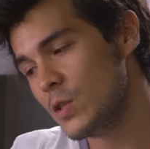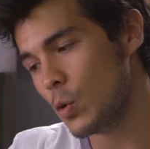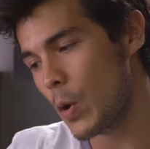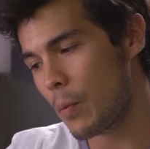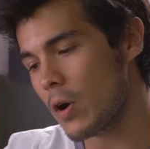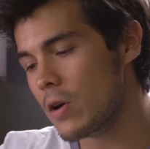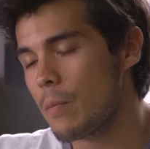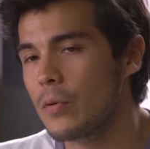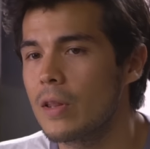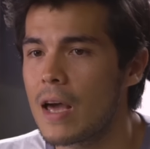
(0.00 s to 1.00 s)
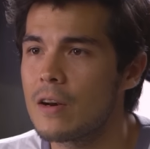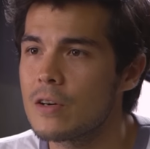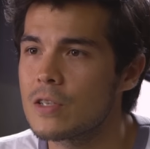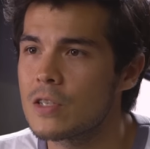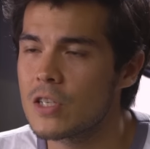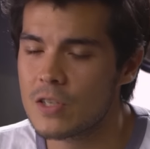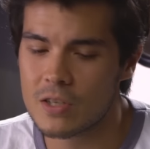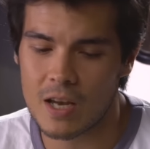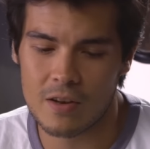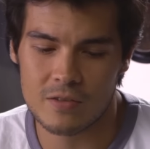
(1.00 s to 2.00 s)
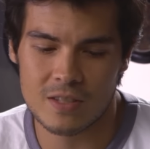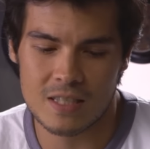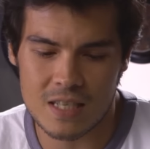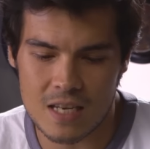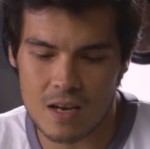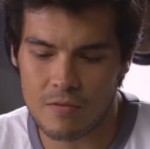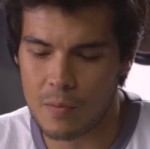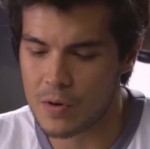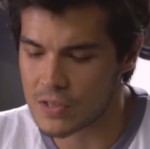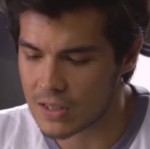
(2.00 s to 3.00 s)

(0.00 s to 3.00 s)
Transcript: So we partnered up with Landers just to kind of see from their